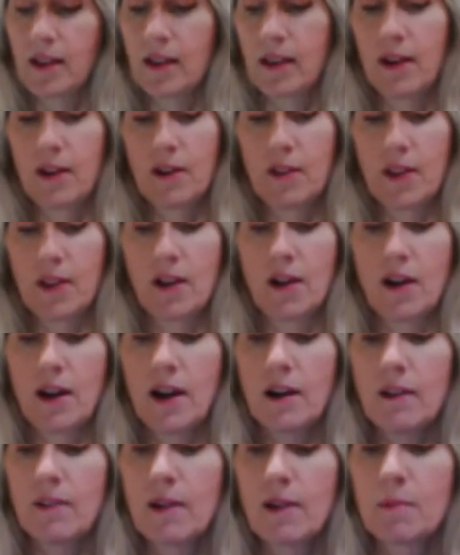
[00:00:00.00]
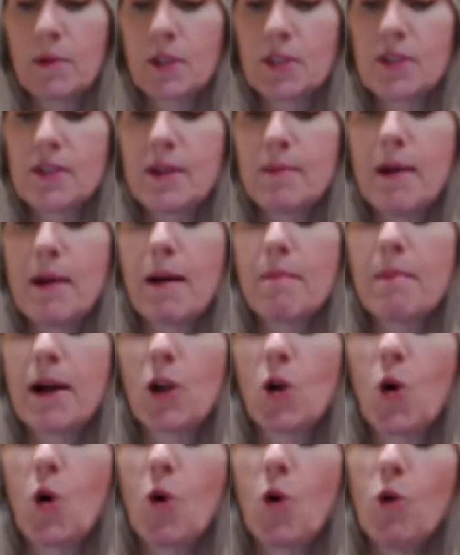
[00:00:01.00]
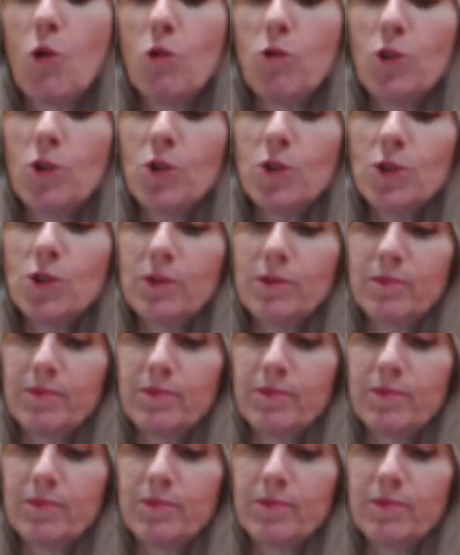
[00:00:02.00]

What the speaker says: Here they are. I'm going to snip out my oval.